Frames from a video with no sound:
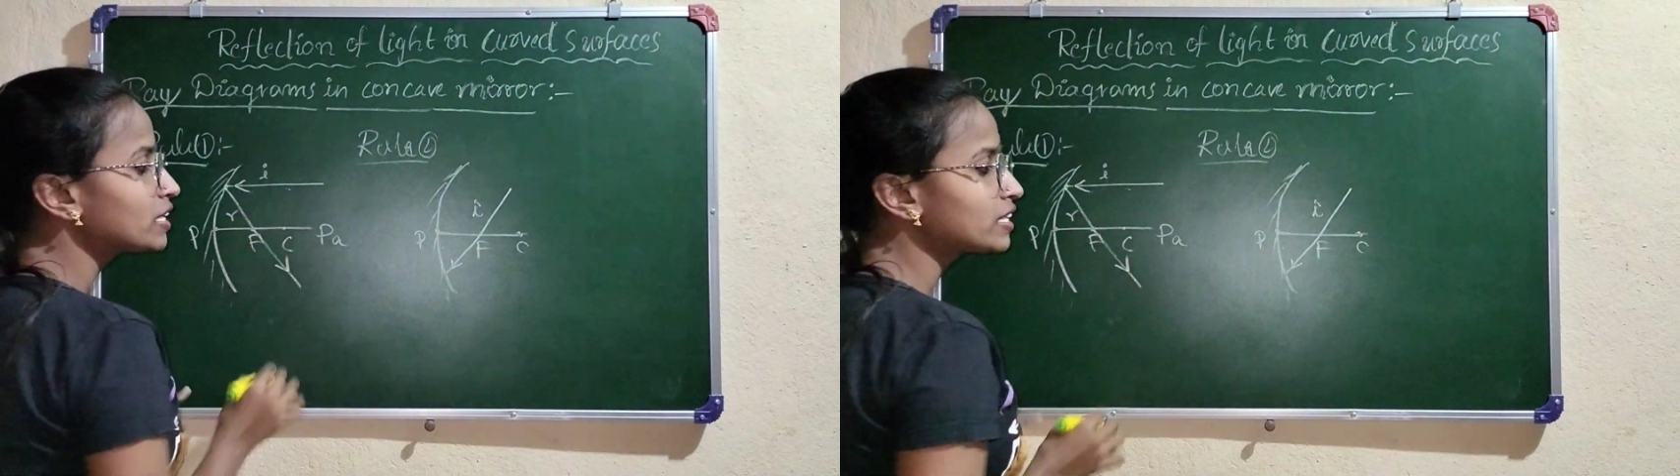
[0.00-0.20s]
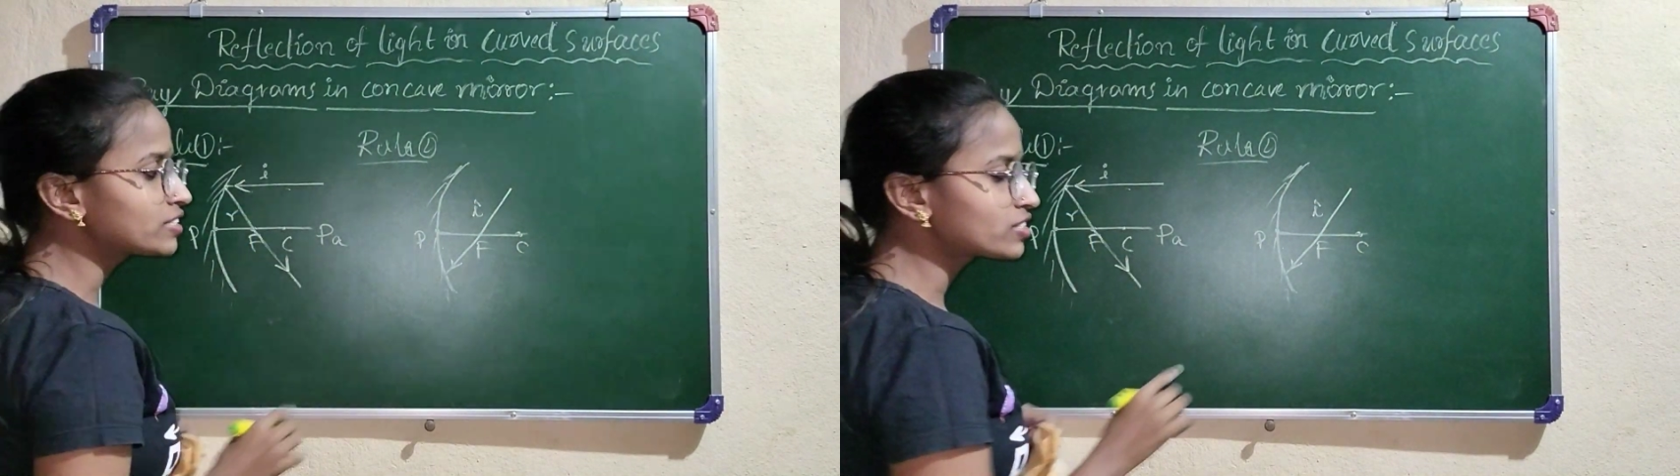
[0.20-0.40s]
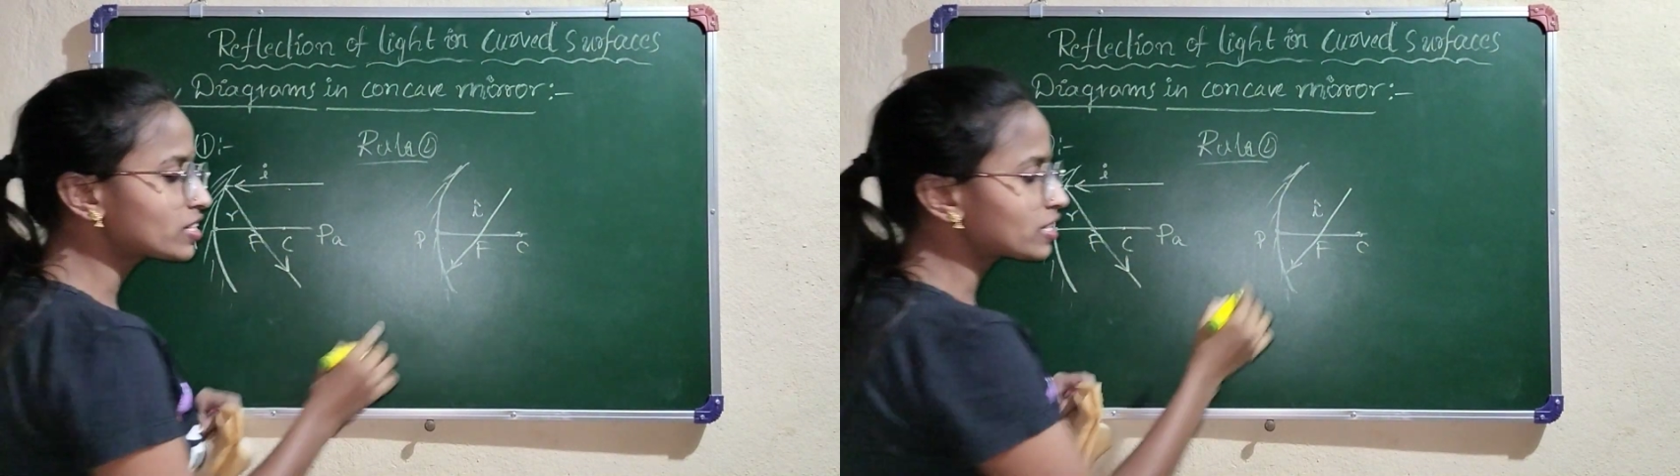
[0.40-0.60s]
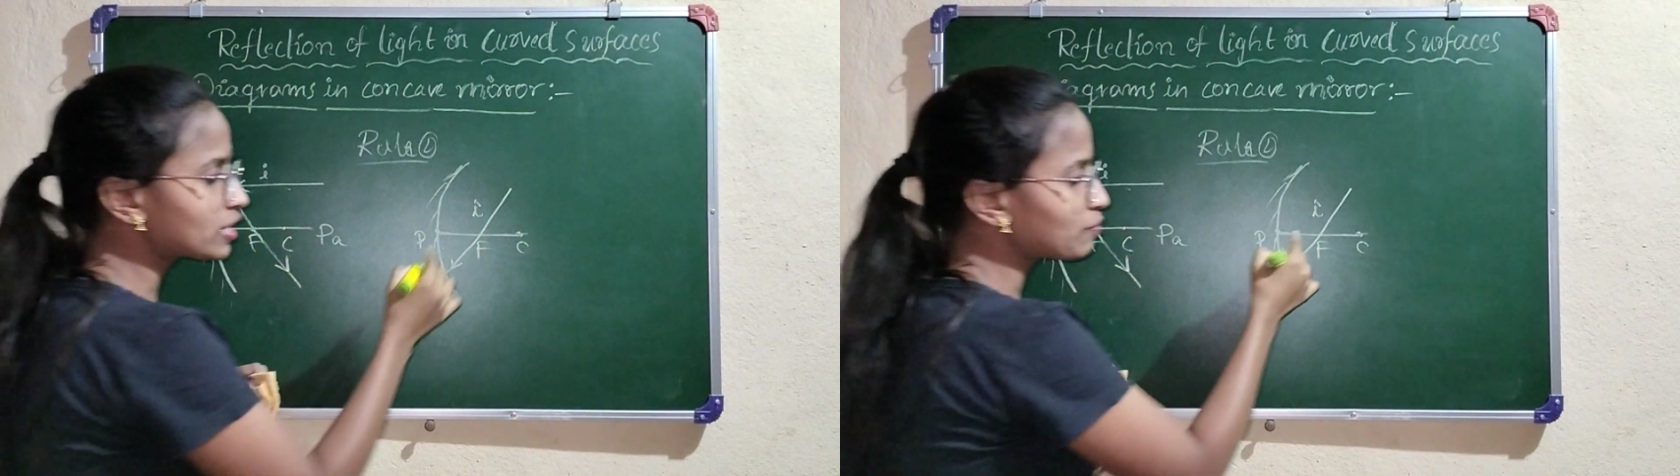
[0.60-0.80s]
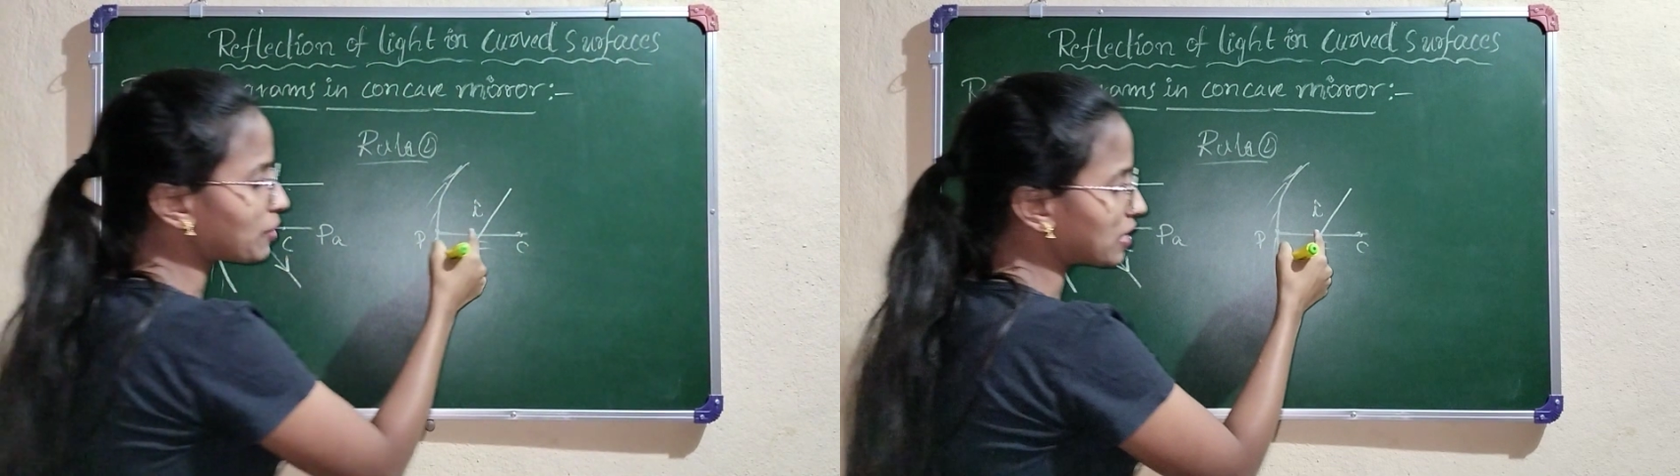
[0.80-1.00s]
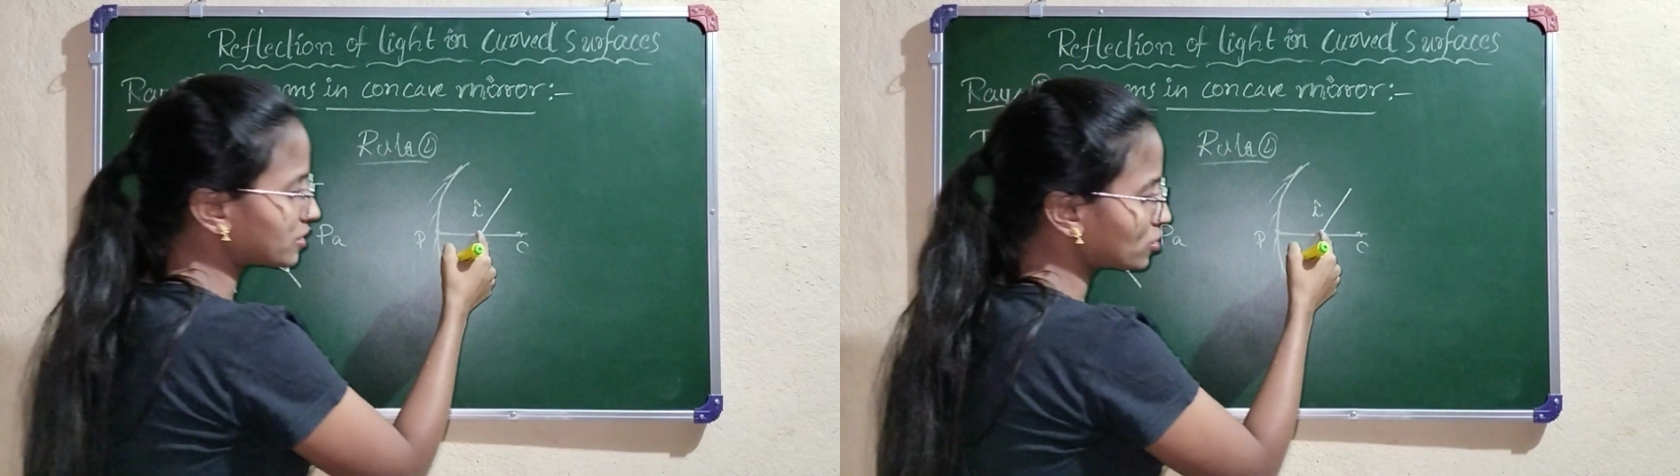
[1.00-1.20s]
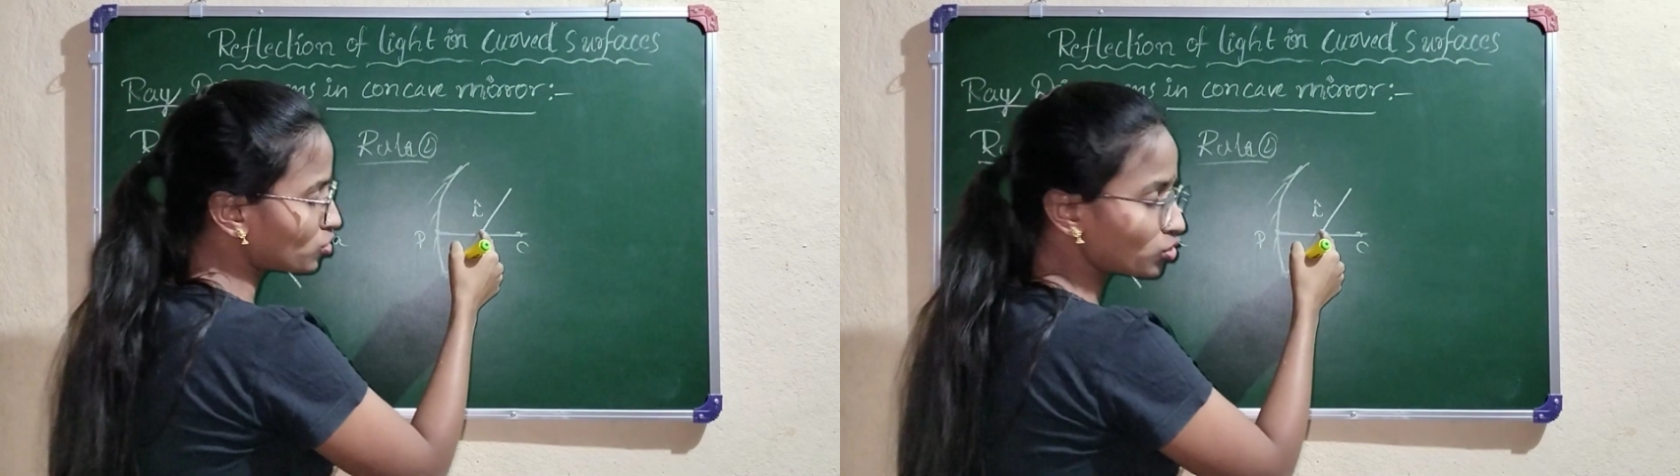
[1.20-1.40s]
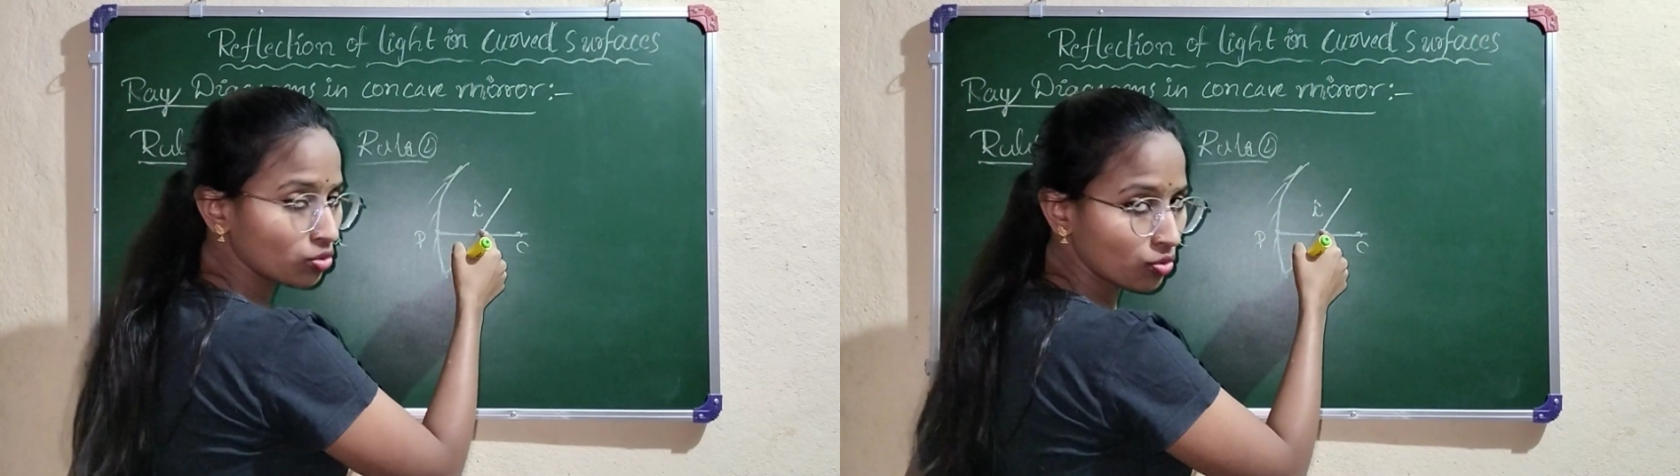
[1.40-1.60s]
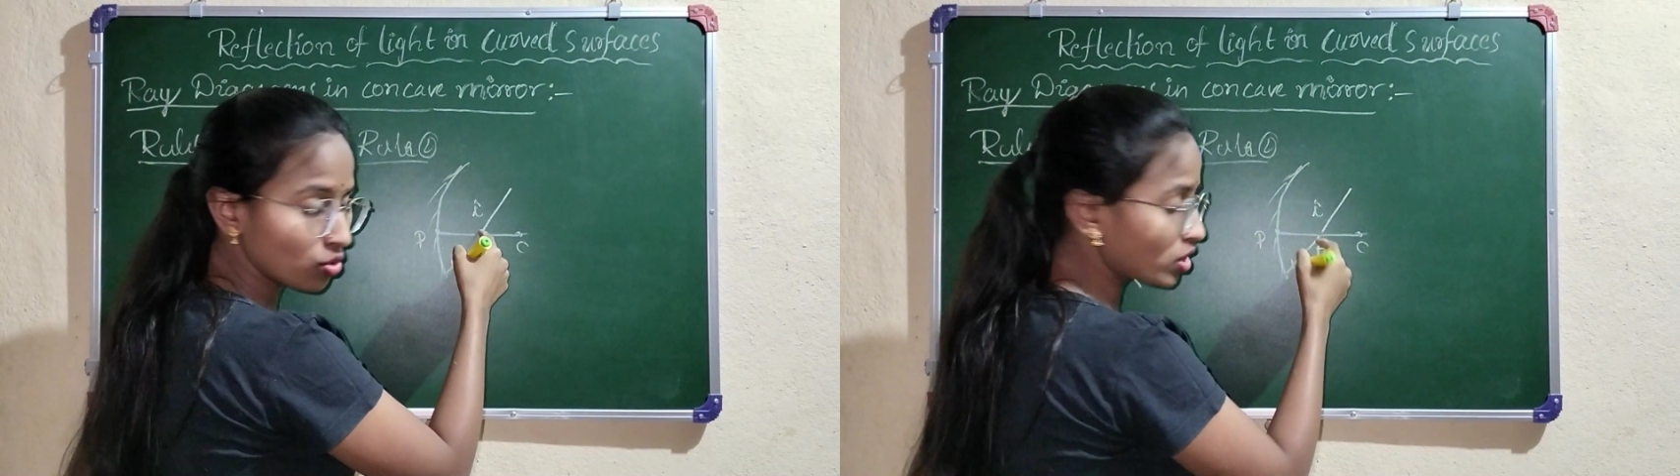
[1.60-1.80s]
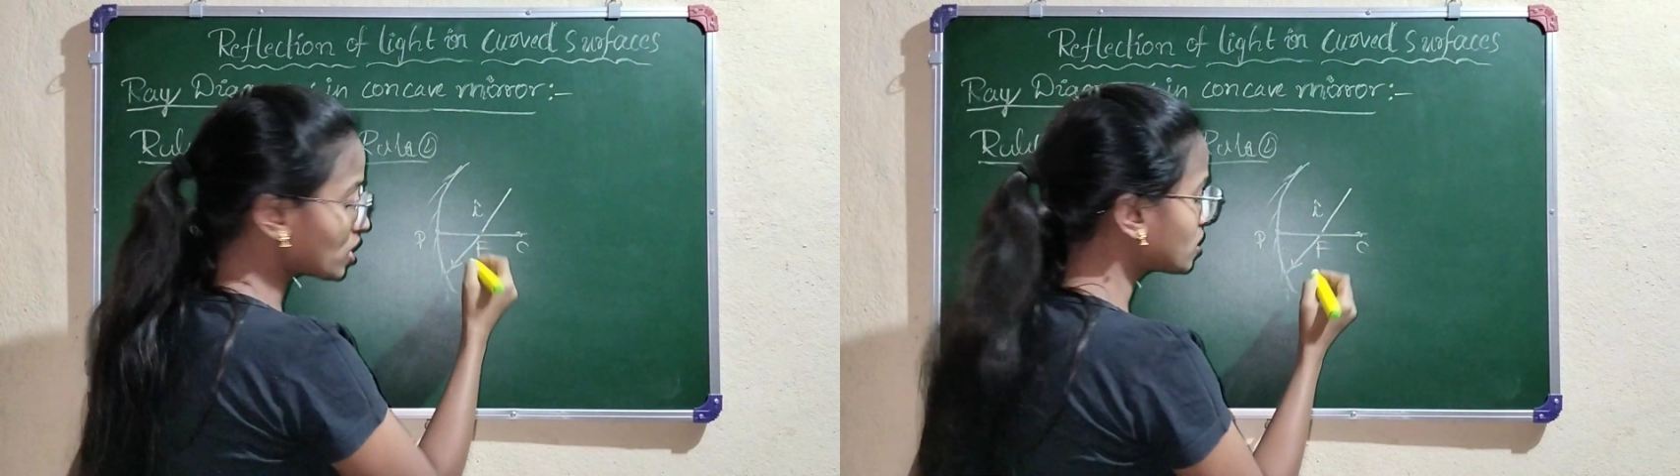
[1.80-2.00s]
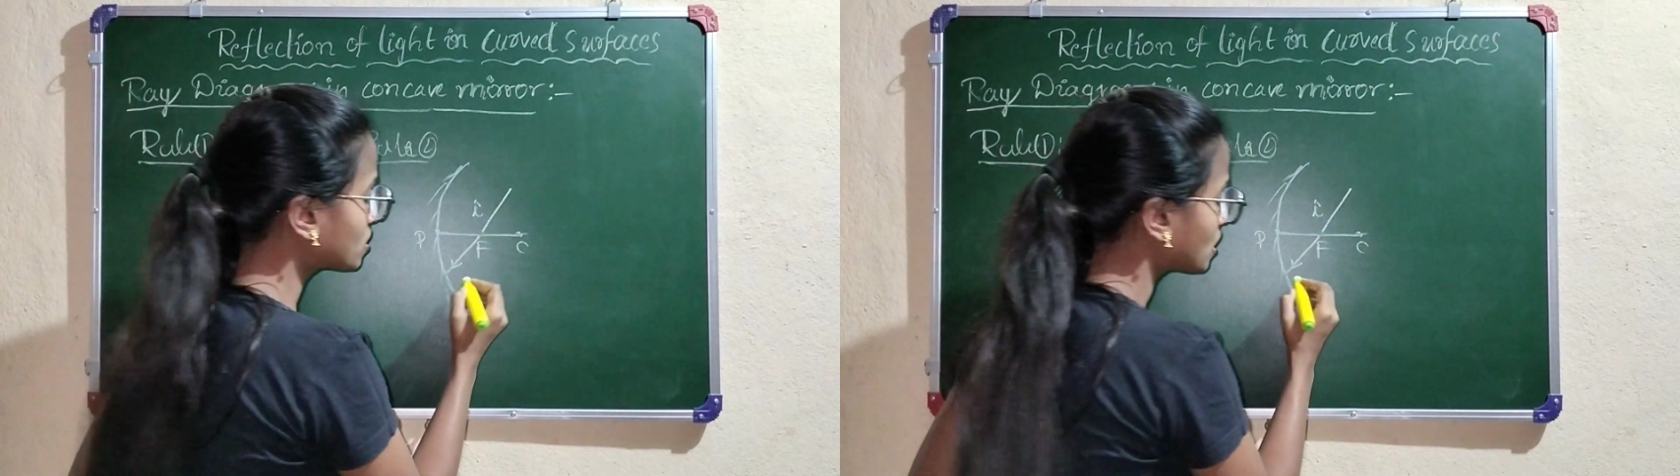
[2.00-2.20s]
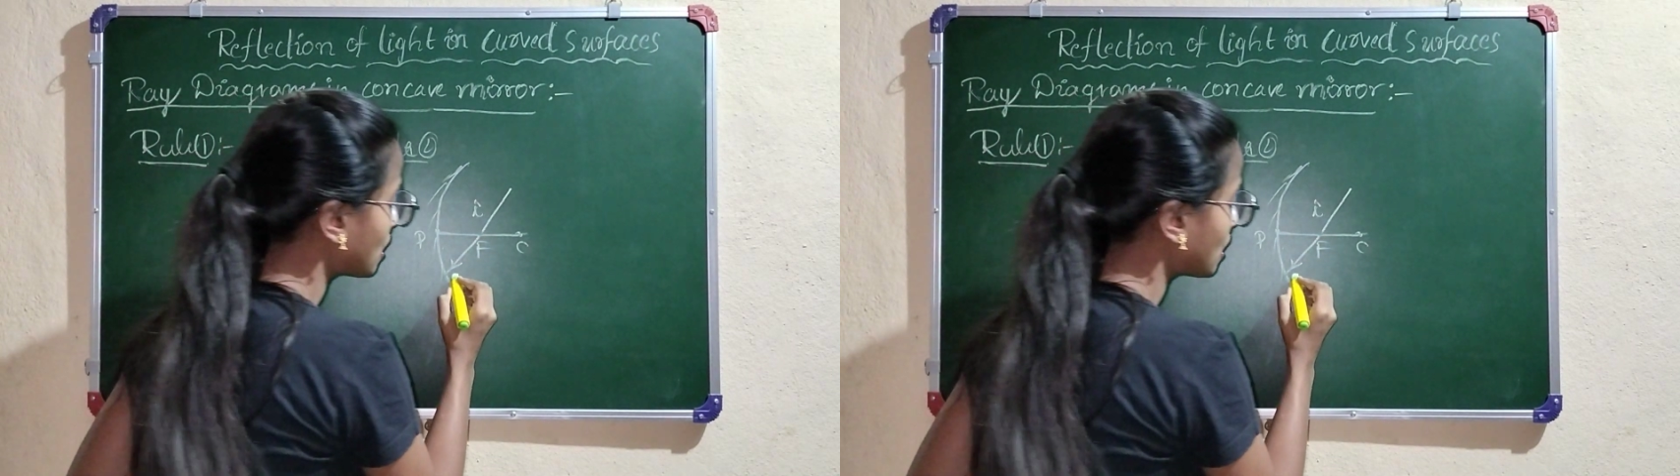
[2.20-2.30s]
Incident ray passes through the focus.